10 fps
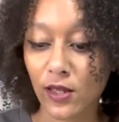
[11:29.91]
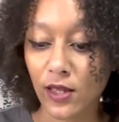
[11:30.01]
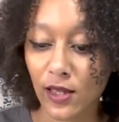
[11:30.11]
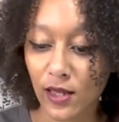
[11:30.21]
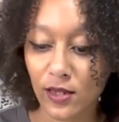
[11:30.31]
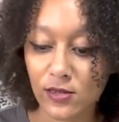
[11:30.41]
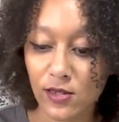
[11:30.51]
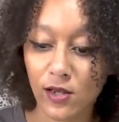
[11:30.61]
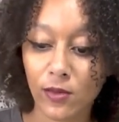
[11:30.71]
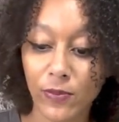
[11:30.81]
And
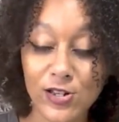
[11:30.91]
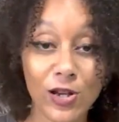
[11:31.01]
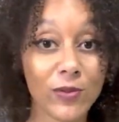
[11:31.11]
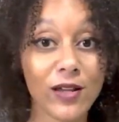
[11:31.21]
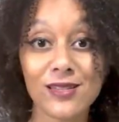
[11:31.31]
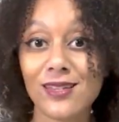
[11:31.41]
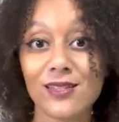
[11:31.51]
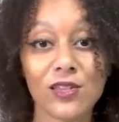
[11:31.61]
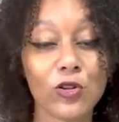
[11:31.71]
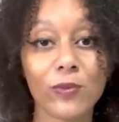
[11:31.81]
by Gemini
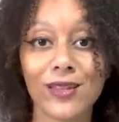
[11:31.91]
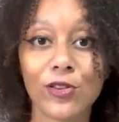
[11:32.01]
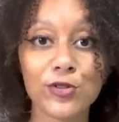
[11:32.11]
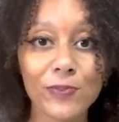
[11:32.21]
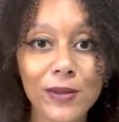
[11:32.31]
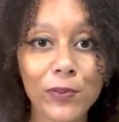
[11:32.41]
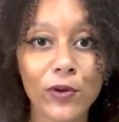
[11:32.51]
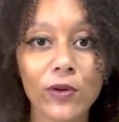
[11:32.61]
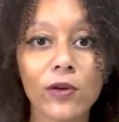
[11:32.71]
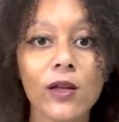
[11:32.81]
season, you'll meet those
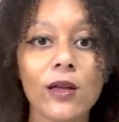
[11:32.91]
people,